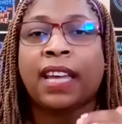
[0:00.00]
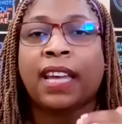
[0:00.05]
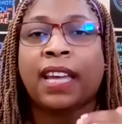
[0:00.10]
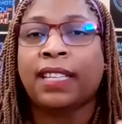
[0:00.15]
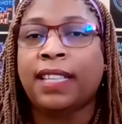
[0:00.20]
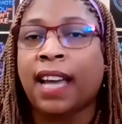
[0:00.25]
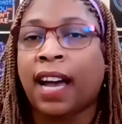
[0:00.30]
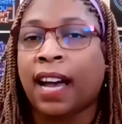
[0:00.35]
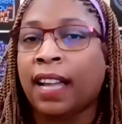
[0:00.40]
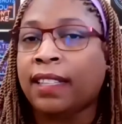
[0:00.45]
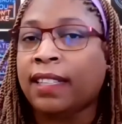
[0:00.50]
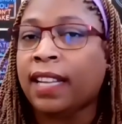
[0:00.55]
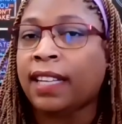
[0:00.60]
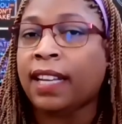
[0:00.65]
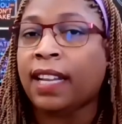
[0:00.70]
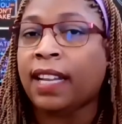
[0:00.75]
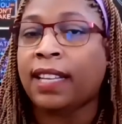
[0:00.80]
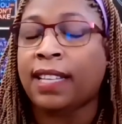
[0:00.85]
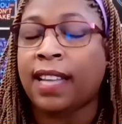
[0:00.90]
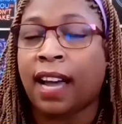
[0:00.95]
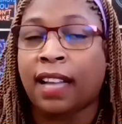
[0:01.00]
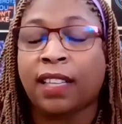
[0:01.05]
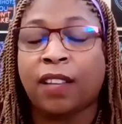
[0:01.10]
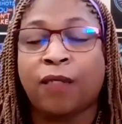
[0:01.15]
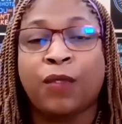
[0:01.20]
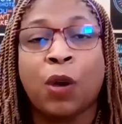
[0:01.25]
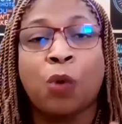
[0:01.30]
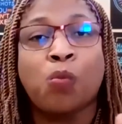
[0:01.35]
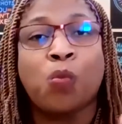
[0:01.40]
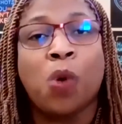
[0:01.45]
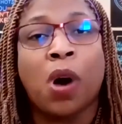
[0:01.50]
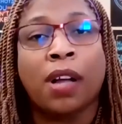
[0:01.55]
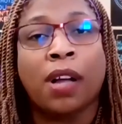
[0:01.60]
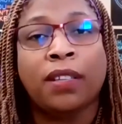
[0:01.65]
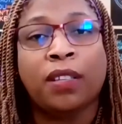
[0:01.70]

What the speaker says: If they can dance, let them dance.